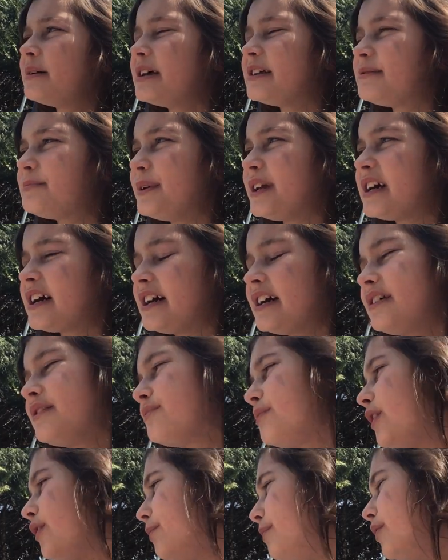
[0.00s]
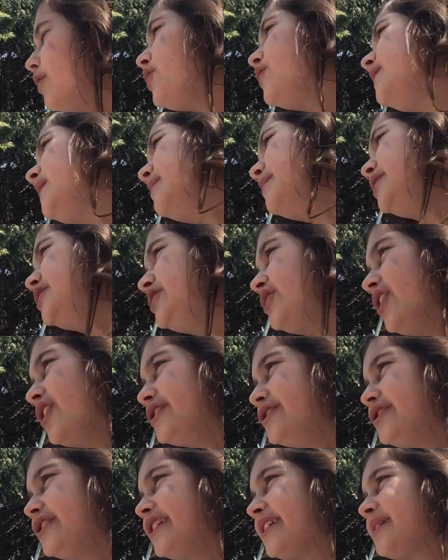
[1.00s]
is because well both of them are
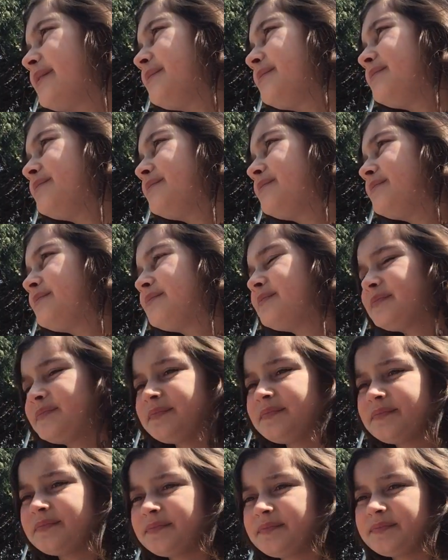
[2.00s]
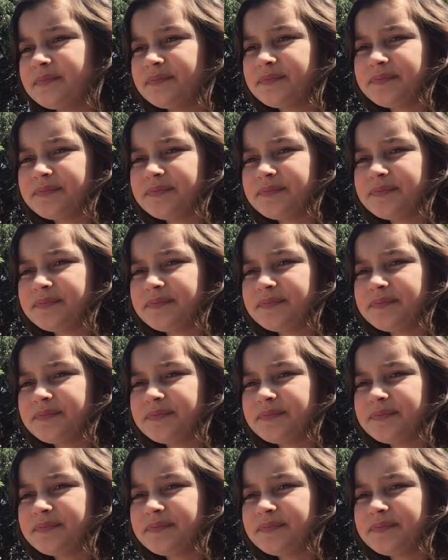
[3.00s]
charging. And um